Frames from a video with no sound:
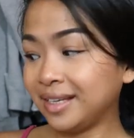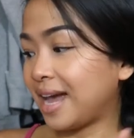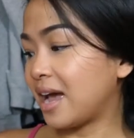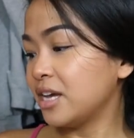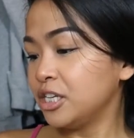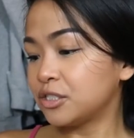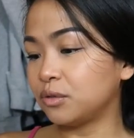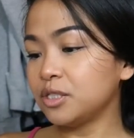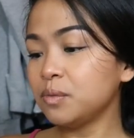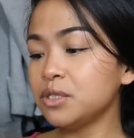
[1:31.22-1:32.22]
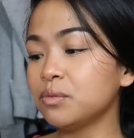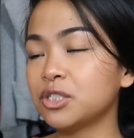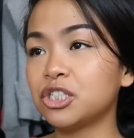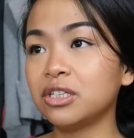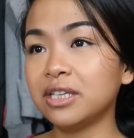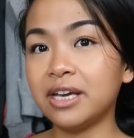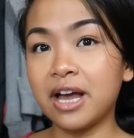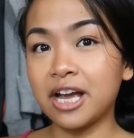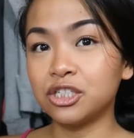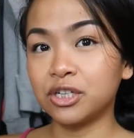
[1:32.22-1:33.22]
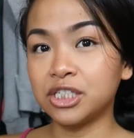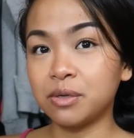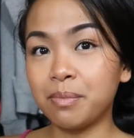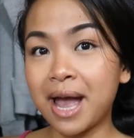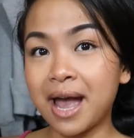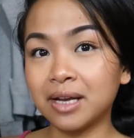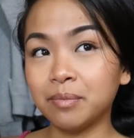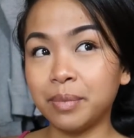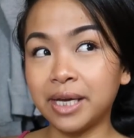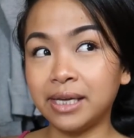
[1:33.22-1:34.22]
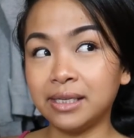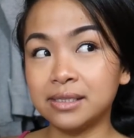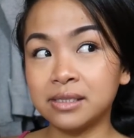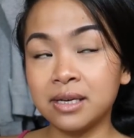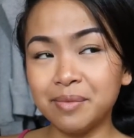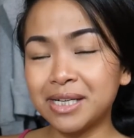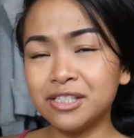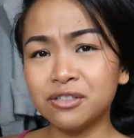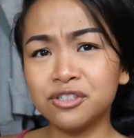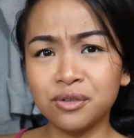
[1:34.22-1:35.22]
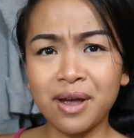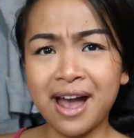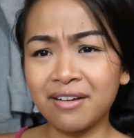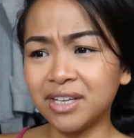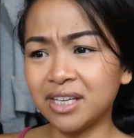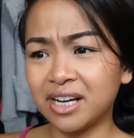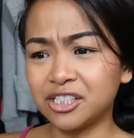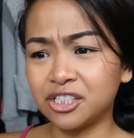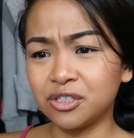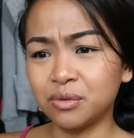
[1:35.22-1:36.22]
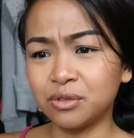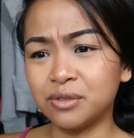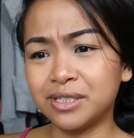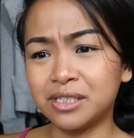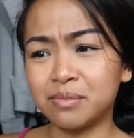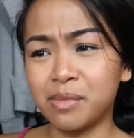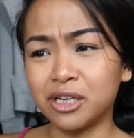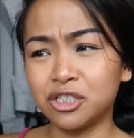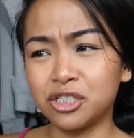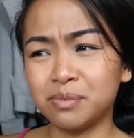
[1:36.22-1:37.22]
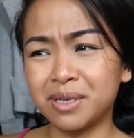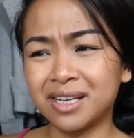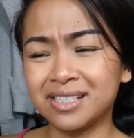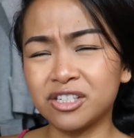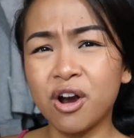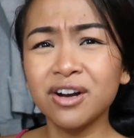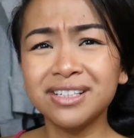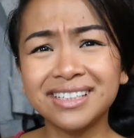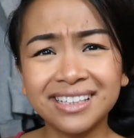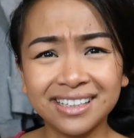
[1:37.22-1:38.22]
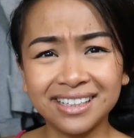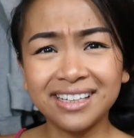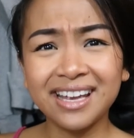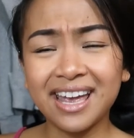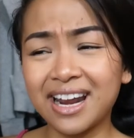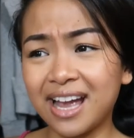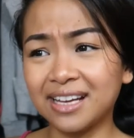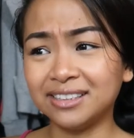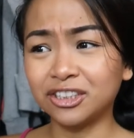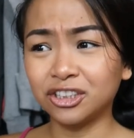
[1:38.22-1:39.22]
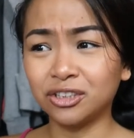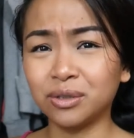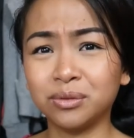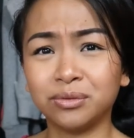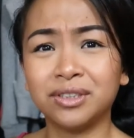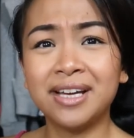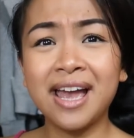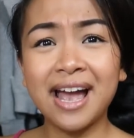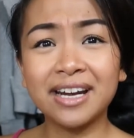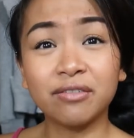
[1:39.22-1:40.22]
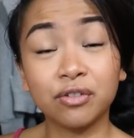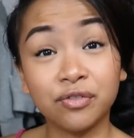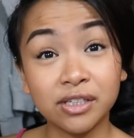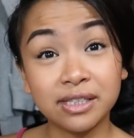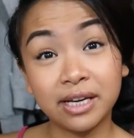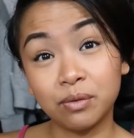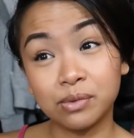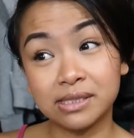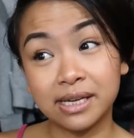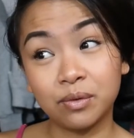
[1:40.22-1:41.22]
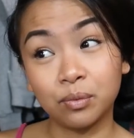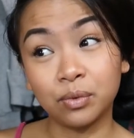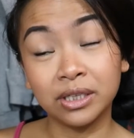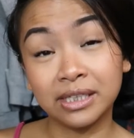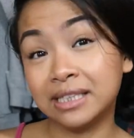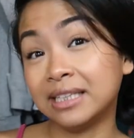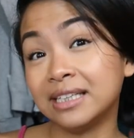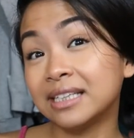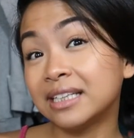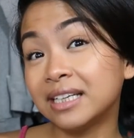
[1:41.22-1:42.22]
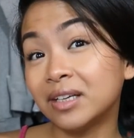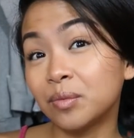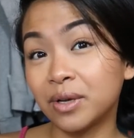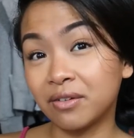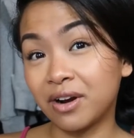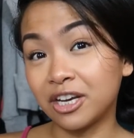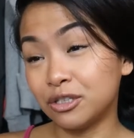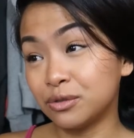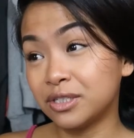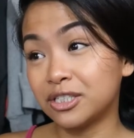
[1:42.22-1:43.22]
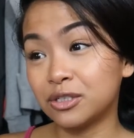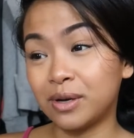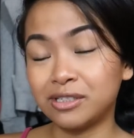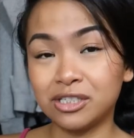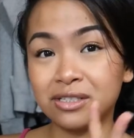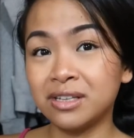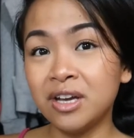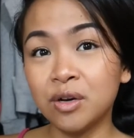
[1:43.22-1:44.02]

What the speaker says: Yeah, so this was originally a hydration pack, but I mean, I still do have it. I just don't use it as much just because it's hard to clean and I never felt that it was like really clean whenever I used it. So I just